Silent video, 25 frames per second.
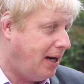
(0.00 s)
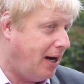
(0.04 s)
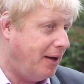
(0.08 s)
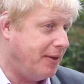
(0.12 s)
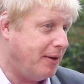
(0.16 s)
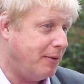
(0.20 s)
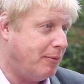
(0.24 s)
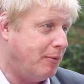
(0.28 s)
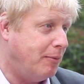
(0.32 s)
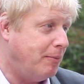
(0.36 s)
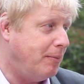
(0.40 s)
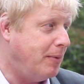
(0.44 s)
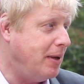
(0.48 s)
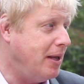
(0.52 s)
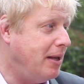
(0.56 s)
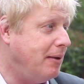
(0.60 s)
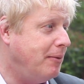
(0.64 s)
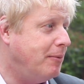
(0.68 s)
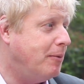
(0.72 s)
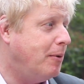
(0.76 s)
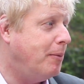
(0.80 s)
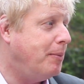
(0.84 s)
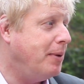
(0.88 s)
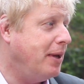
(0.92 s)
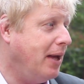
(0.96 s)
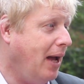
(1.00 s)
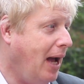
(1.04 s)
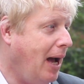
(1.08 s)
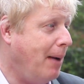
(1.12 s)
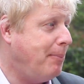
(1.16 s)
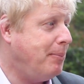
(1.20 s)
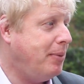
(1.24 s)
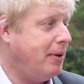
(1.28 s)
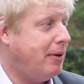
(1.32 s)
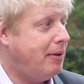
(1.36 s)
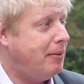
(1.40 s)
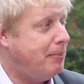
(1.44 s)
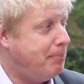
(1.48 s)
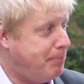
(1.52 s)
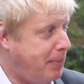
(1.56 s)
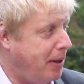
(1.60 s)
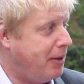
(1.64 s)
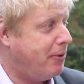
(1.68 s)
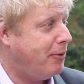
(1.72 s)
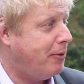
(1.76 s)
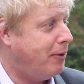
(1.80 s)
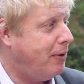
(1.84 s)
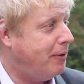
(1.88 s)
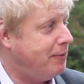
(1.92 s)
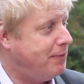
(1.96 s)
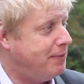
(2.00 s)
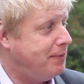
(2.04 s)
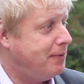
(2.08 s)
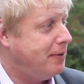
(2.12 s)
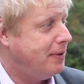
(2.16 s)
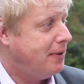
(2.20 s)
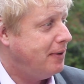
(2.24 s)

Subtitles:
I think we'll be happier and better off.